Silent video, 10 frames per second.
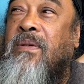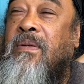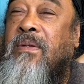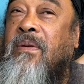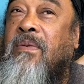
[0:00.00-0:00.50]
And so
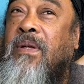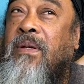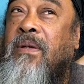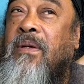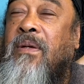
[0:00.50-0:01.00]
I say,
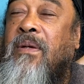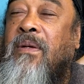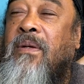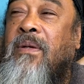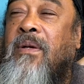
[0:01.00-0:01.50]
really?
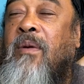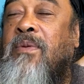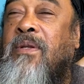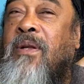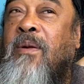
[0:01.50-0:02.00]

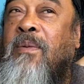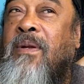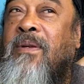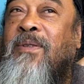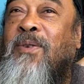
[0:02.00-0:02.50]
Come sit down
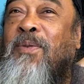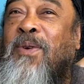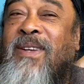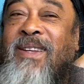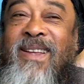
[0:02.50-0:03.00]
and let's take a
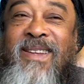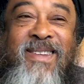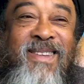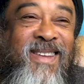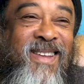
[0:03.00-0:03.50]
look at that.
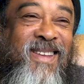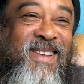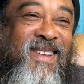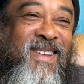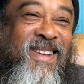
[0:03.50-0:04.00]

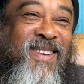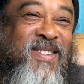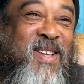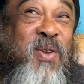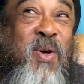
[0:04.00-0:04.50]

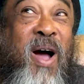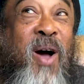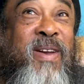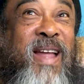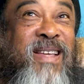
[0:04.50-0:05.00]
Because I know
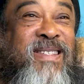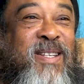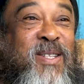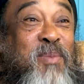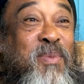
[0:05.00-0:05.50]
how nice
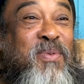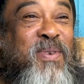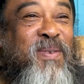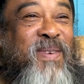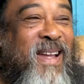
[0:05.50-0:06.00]
it is to be
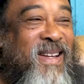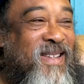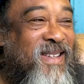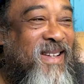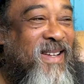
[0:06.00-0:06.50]
free of that.
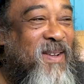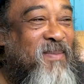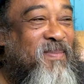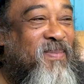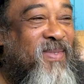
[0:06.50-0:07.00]

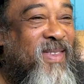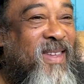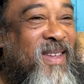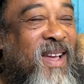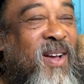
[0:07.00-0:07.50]

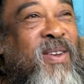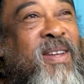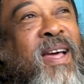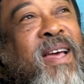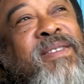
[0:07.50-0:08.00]
How
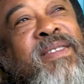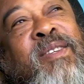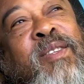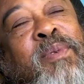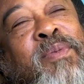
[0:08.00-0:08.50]
nice it
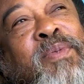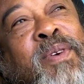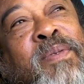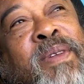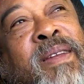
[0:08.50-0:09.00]
is to be
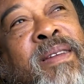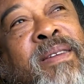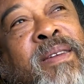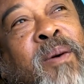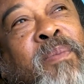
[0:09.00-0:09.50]
free of that
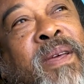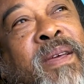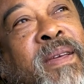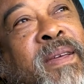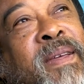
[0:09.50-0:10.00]
duppy.